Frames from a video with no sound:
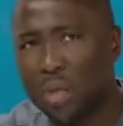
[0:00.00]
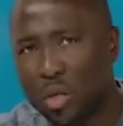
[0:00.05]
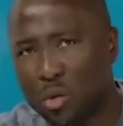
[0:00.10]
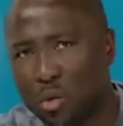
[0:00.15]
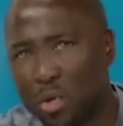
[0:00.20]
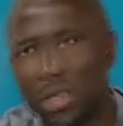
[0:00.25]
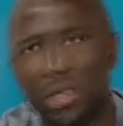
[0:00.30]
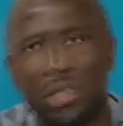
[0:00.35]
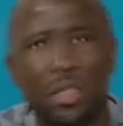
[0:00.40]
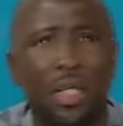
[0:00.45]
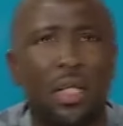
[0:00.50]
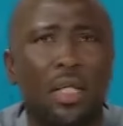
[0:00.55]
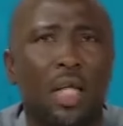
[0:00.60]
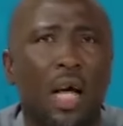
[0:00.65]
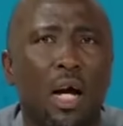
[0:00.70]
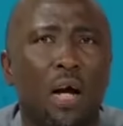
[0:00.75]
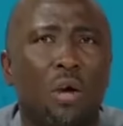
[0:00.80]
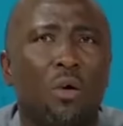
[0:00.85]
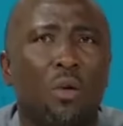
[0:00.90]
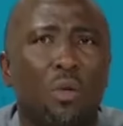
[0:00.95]
like you say,
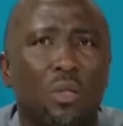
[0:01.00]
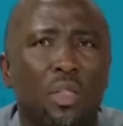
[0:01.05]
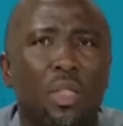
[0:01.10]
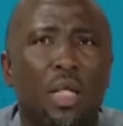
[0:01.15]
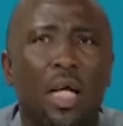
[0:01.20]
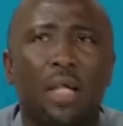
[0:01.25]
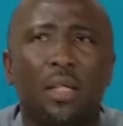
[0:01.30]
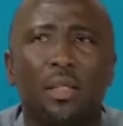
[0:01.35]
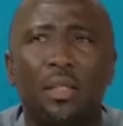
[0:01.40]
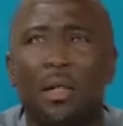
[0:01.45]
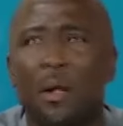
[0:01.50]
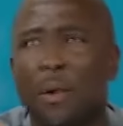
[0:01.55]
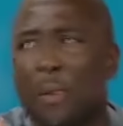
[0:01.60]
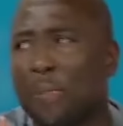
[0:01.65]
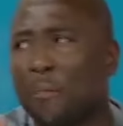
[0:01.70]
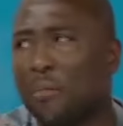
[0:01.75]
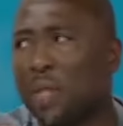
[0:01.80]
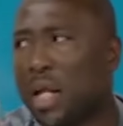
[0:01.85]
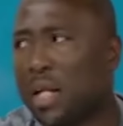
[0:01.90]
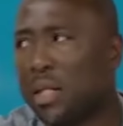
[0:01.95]
there are concerns
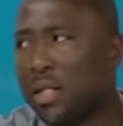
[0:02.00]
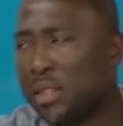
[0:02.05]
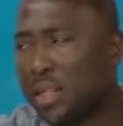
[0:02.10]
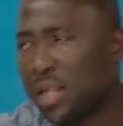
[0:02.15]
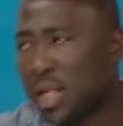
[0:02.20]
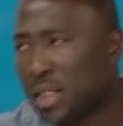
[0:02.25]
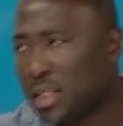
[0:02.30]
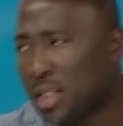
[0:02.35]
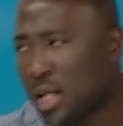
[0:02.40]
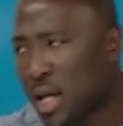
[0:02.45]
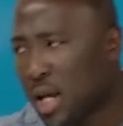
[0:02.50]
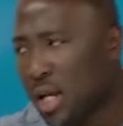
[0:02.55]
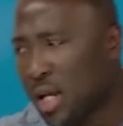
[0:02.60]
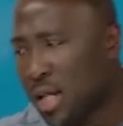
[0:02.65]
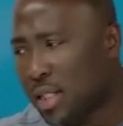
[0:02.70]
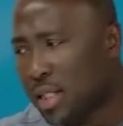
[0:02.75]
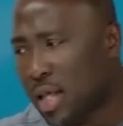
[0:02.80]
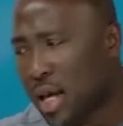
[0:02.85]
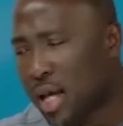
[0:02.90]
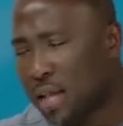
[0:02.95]
that this
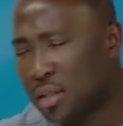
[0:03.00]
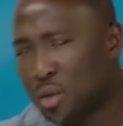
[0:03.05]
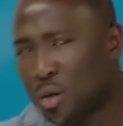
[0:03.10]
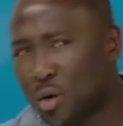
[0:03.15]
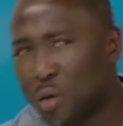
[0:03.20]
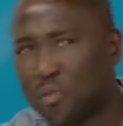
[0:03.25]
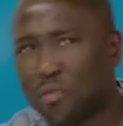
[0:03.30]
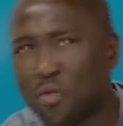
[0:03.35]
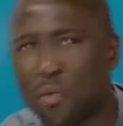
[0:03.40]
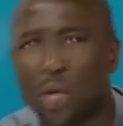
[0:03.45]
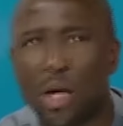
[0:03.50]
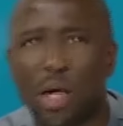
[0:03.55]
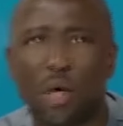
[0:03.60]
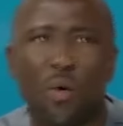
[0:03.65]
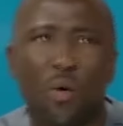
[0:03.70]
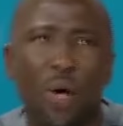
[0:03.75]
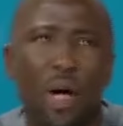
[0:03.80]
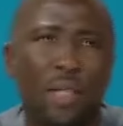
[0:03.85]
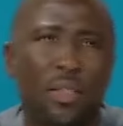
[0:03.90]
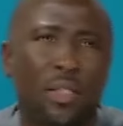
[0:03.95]
letter has come from
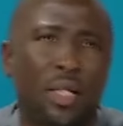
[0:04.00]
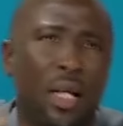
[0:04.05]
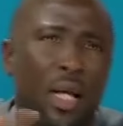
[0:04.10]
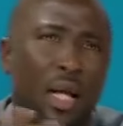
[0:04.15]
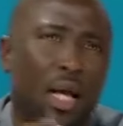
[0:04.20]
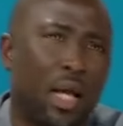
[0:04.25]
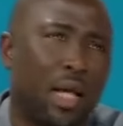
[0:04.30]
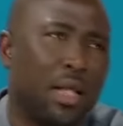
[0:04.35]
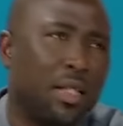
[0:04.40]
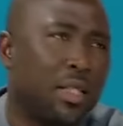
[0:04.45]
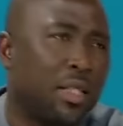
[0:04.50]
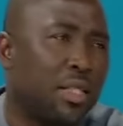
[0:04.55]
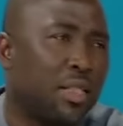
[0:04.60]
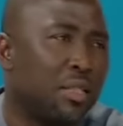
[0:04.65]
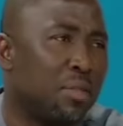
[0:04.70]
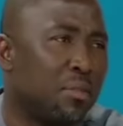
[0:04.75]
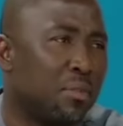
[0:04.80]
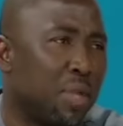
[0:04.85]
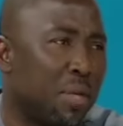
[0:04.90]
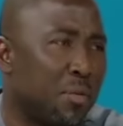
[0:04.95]
ECOWAS, and
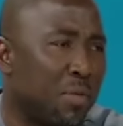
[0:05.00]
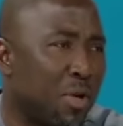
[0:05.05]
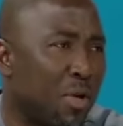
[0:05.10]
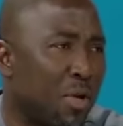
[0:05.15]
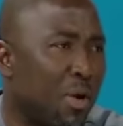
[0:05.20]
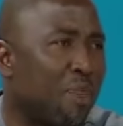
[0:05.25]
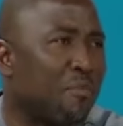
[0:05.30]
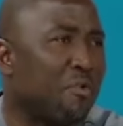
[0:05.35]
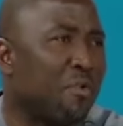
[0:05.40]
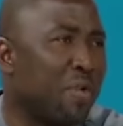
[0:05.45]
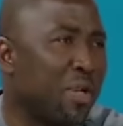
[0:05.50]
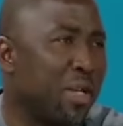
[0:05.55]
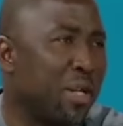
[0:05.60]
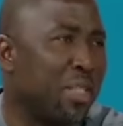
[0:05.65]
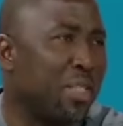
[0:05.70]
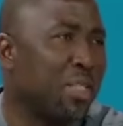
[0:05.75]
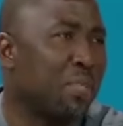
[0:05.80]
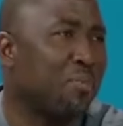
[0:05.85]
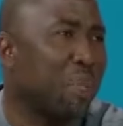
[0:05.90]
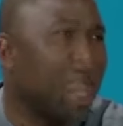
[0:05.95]
this, me no one for
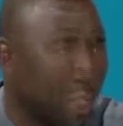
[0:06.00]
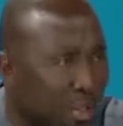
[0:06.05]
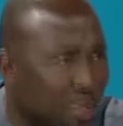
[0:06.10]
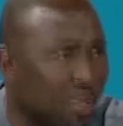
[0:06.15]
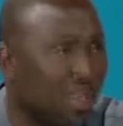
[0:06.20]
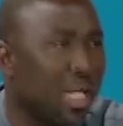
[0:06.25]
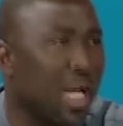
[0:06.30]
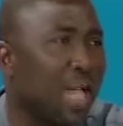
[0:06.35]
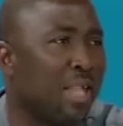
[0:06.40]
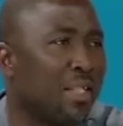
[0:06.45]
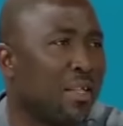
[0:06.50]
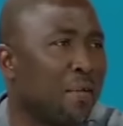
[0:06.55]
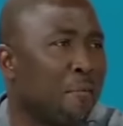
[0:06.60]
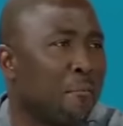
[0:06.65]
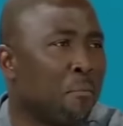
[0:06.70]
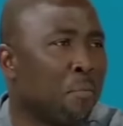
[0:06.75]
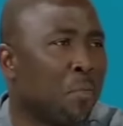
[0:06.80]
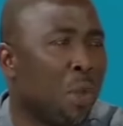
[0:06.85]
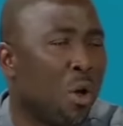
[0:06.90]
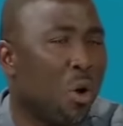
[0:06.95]
really speak to that.
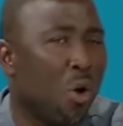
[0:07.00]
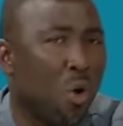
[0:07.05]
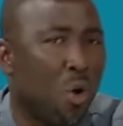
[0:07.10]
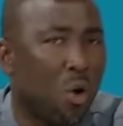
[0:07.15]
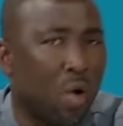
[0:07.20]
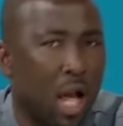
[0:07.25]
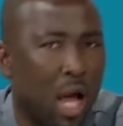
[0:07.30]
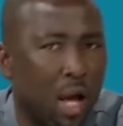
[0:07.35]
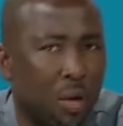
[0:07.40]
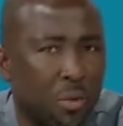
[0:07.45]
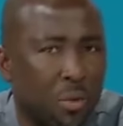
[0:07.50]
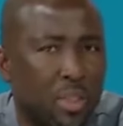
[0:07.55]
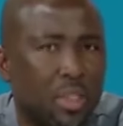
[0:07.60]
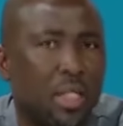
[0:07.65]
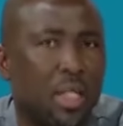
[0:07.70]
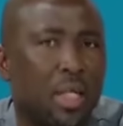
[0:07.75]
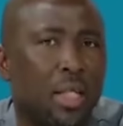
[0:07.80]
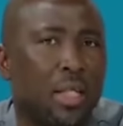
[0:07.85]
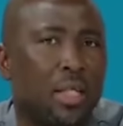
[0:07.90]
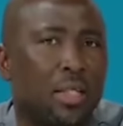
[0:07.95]
All I would
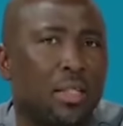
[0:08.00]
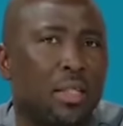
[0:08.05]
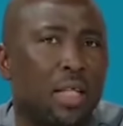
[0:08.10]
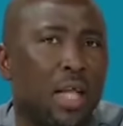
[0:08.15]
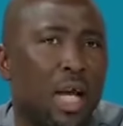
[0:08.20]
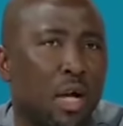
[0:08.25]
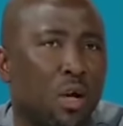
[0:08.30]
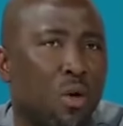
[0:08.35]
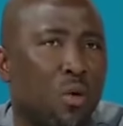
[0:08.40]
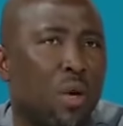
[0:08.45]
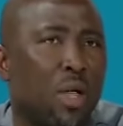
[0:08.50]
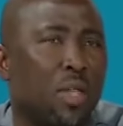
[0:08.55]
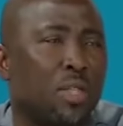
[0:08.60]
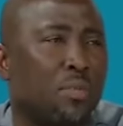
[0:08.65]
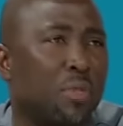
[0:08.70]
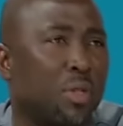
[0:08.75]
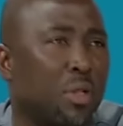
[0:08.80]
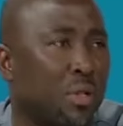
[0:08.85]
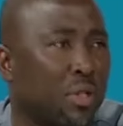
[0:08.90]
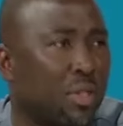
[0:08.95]
say is
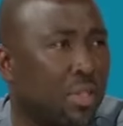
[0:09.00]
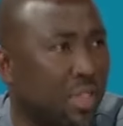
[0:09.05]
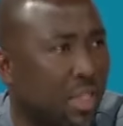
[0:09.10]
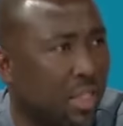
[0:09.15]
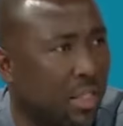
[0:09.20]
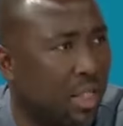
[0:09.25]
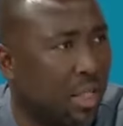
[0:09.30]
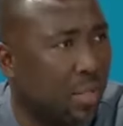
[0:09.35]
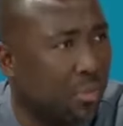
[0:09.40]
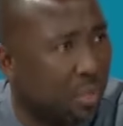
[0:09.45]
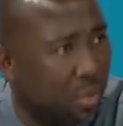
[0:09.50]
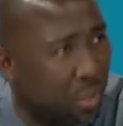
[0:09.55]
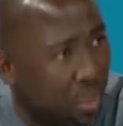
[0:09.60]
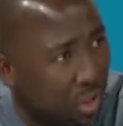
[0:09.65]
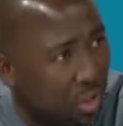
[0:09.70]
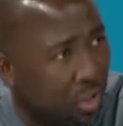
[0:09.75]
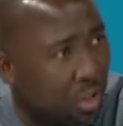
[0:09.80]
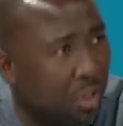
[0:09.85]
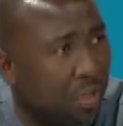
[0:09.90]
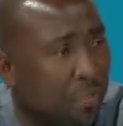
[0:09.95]
ECOWAS, we don't state a
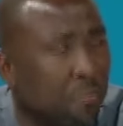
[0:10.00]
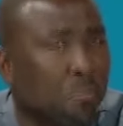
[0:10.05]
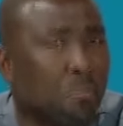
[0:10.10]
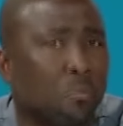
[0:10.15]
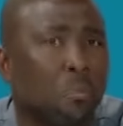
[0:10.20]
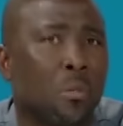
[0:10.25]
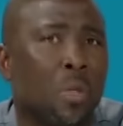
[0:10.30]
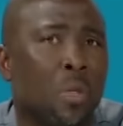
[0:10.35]
position.